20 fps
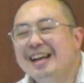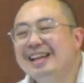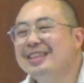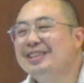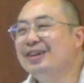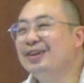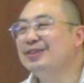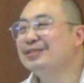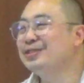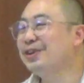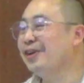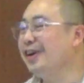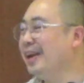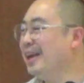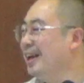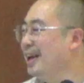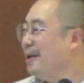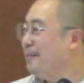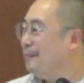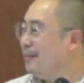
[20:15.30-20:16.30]
no, sorry.
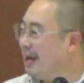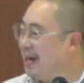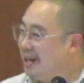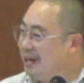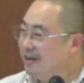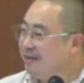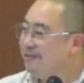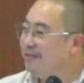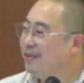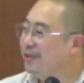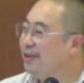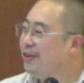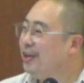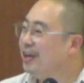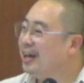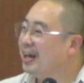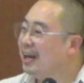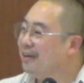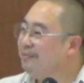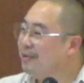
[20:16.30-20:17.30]
Many of you here
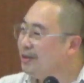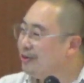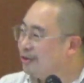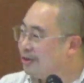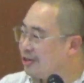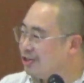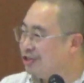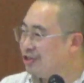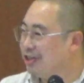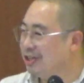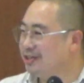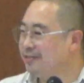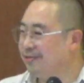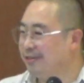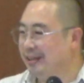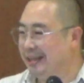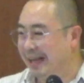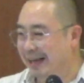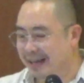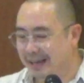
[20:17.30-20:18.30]
have been Christians for
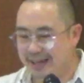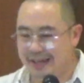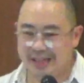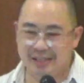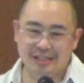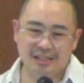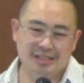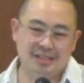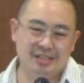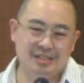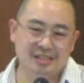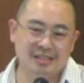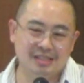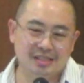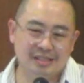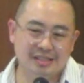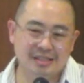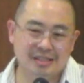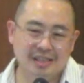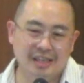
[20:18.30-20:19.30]
decades.
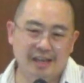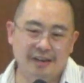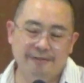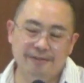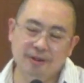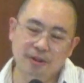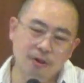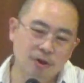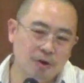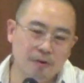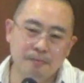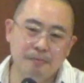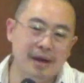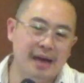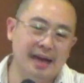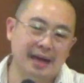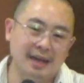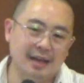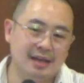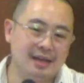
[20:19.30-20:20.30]
And if you look
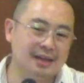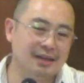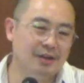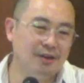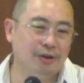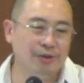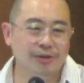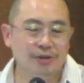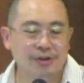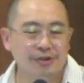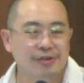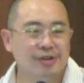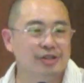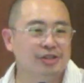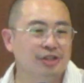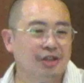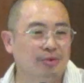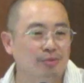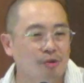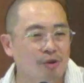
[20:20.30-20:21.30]
back on your
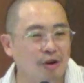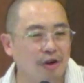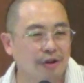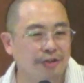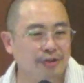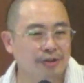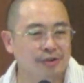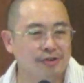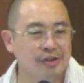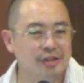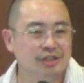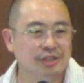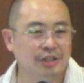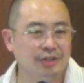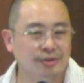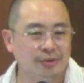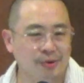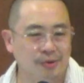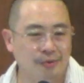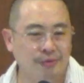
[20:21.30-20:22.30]
Christian walk and your Christian
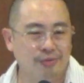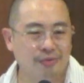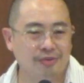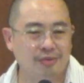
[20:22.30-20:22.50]
growth,